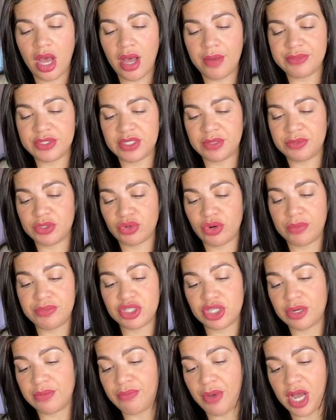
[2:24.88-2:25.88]

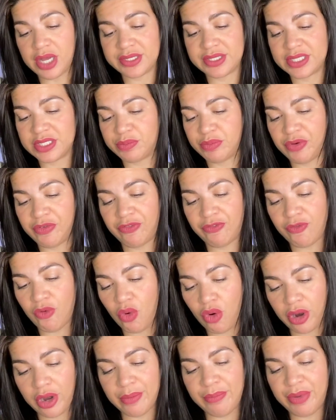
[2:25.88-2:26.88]
subscription boxes
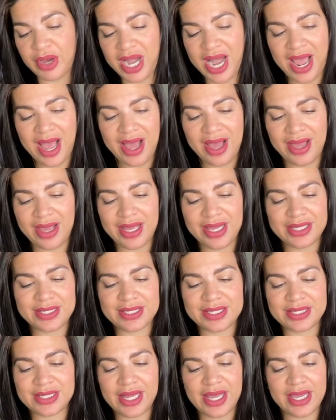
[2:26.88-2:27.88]
before, but
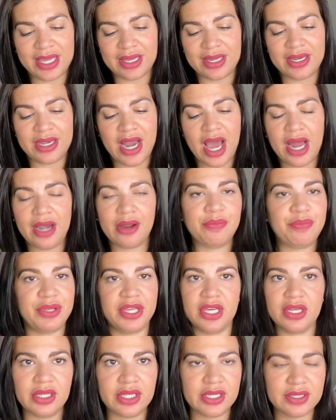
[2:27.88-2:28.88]
it's like not
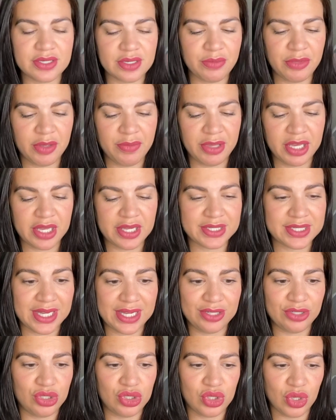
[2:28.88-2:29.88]
appealing to me because I
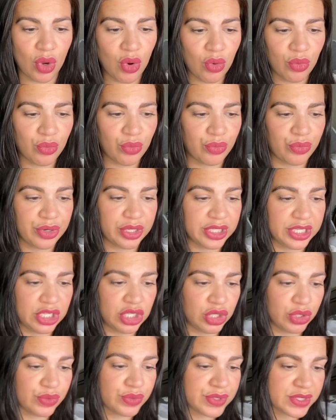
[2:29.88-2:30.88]
don't really
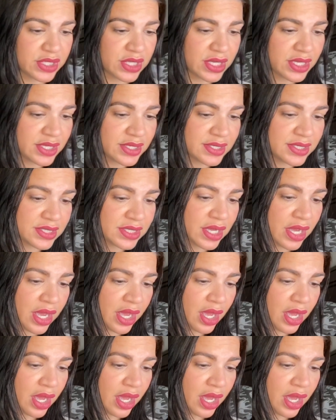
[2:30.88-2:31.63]
use this.